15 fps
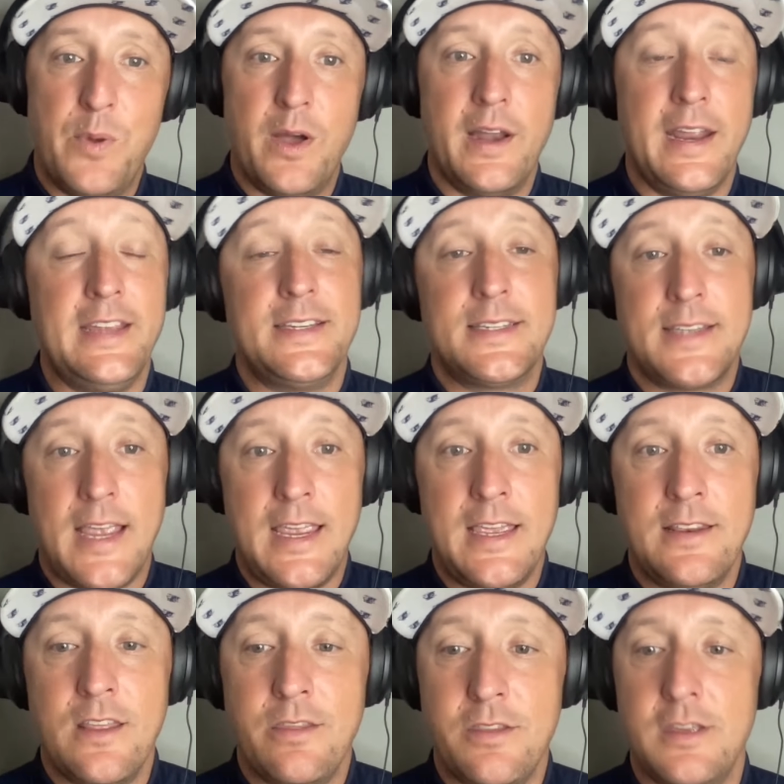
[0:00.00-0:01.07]
But he's
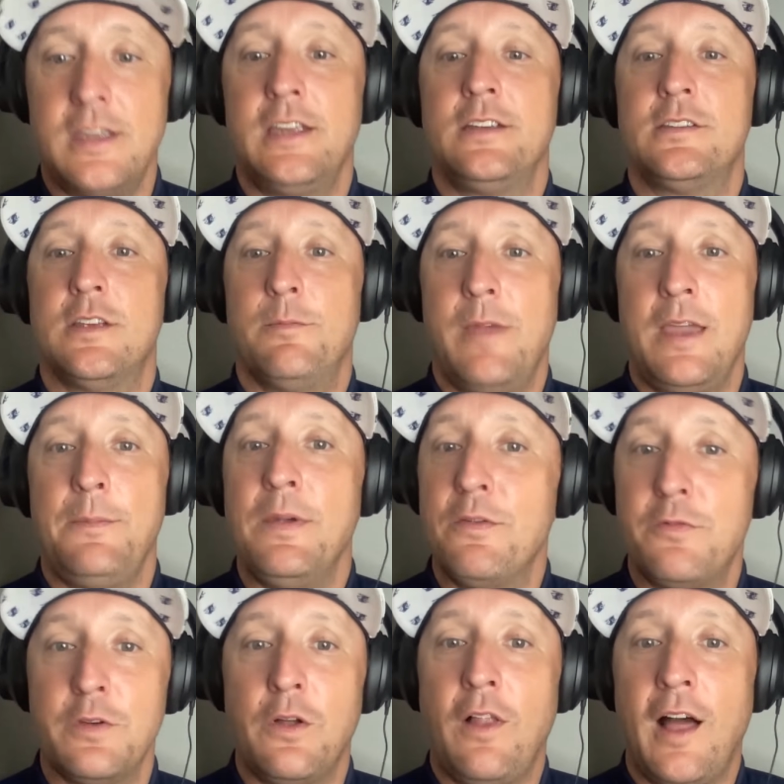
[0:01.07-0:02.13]
saying the things that make me
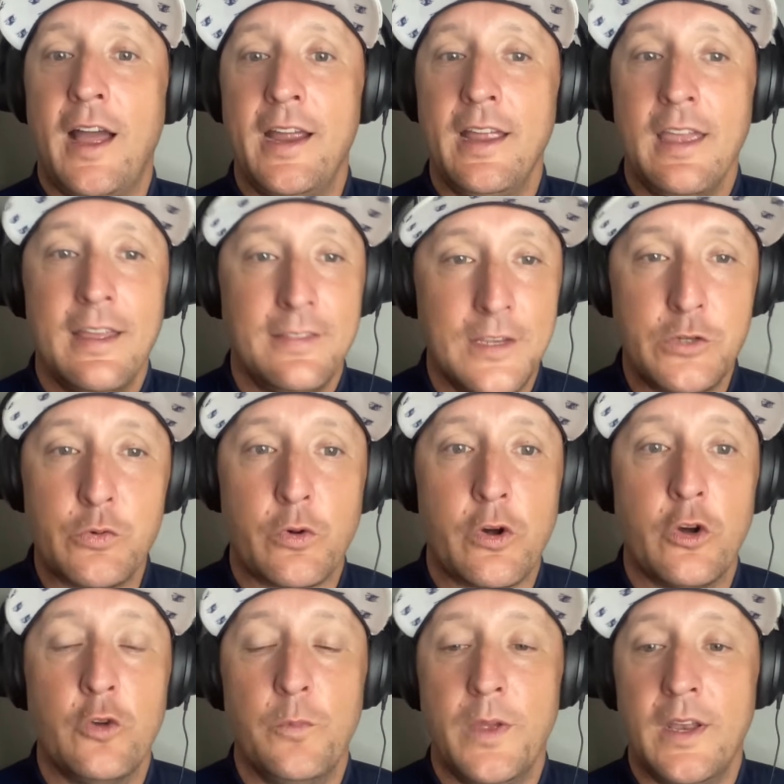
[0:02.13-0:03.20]
feel like this
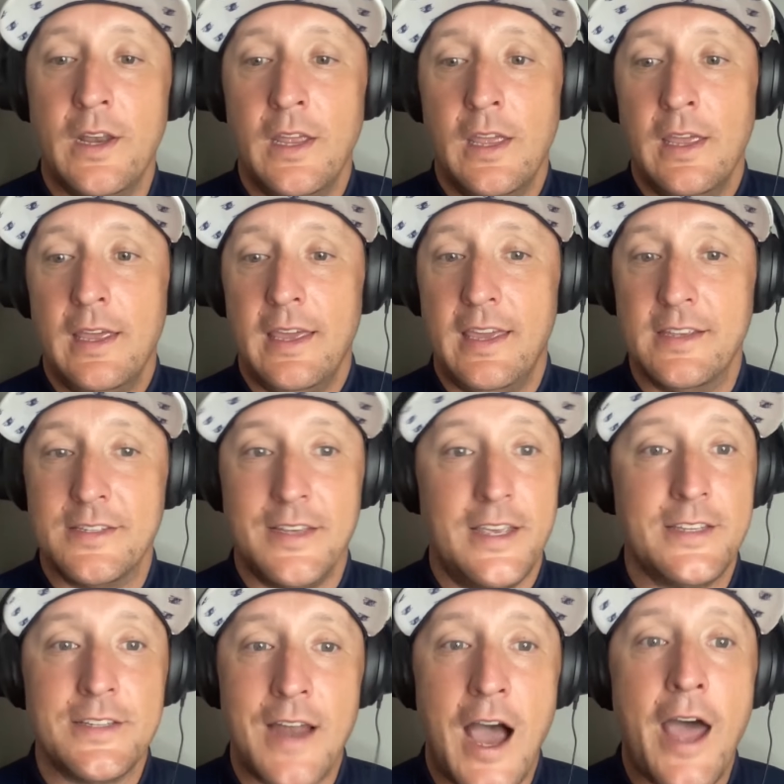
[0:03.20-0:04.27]
recruitment
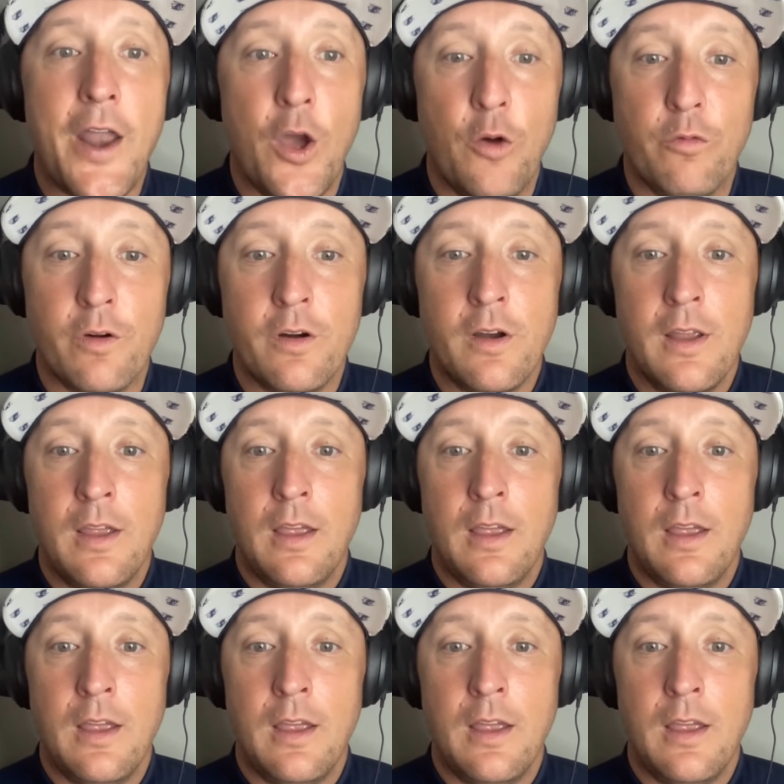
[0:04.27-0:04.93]
is not over.